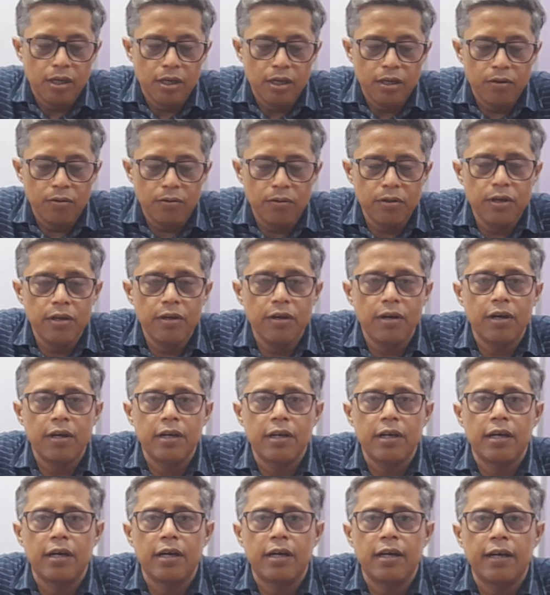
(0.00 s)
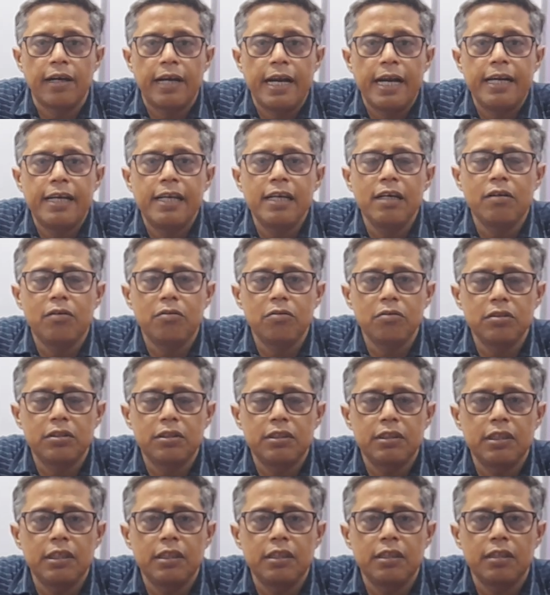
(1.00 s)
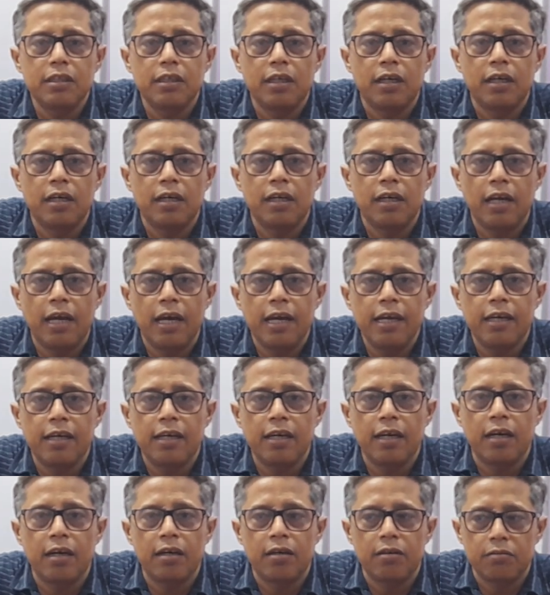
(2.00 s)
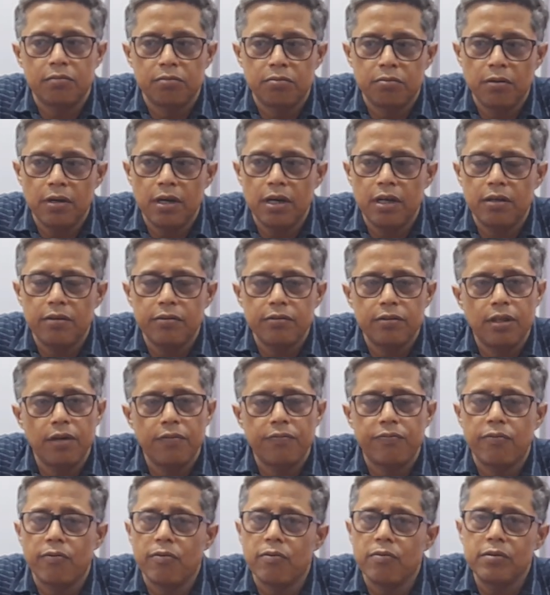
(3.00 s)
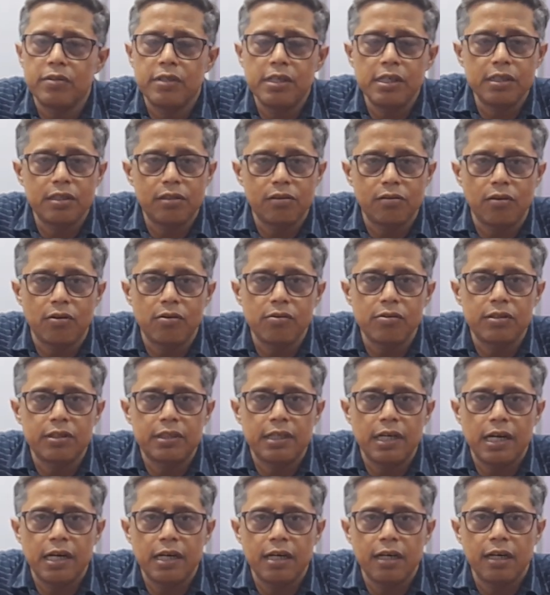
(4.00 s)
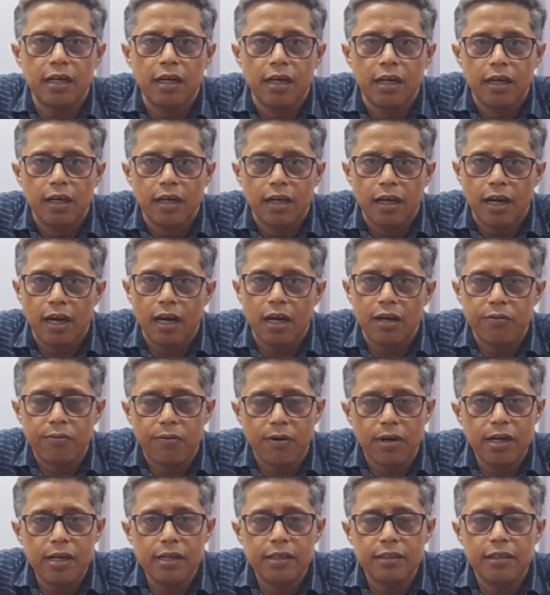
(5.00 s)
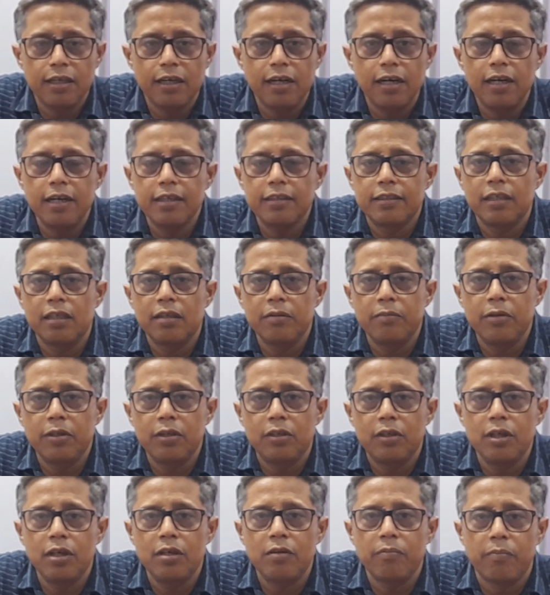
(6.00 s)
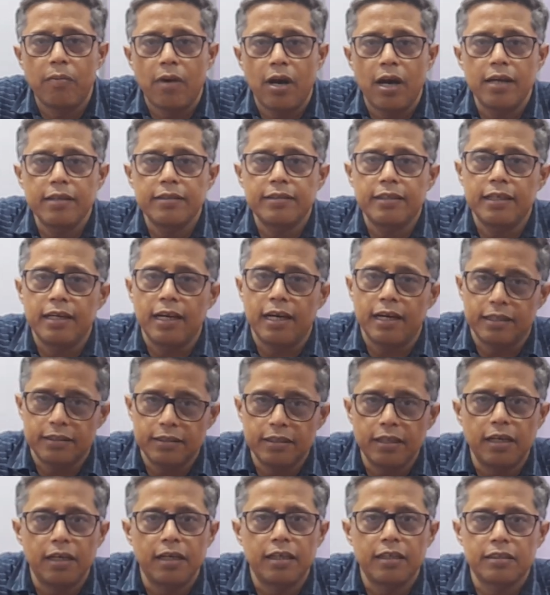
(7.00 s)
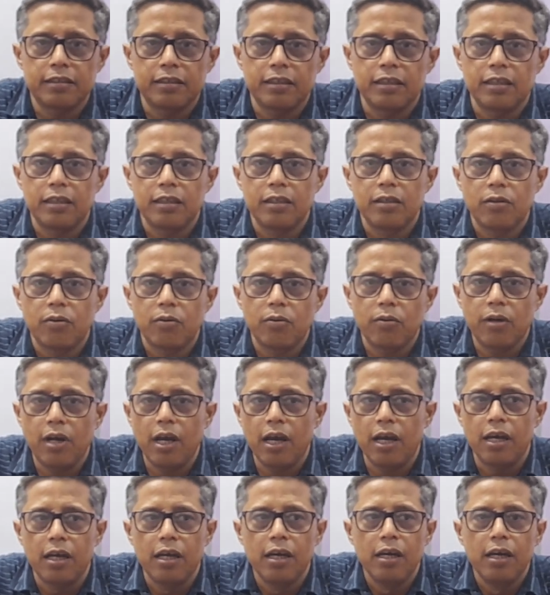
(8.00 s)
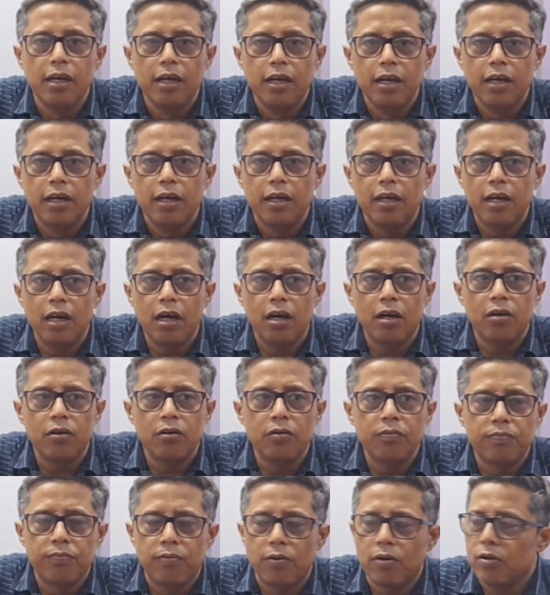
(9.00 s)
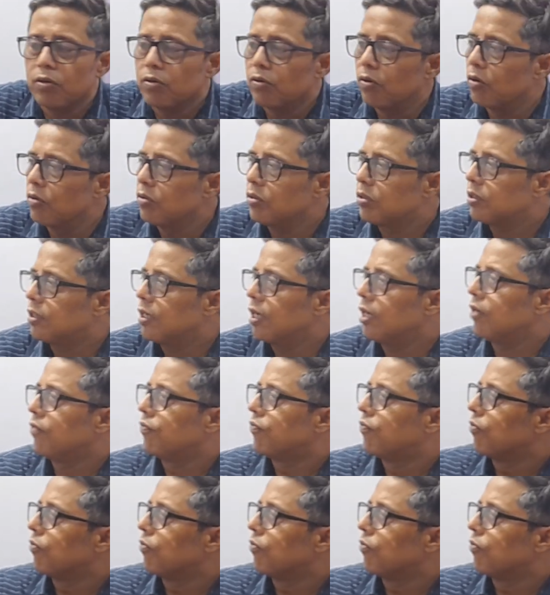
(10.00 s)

you are getting question where the force is constant and what is the relation between mass and acceleration. Okay. Now, for constant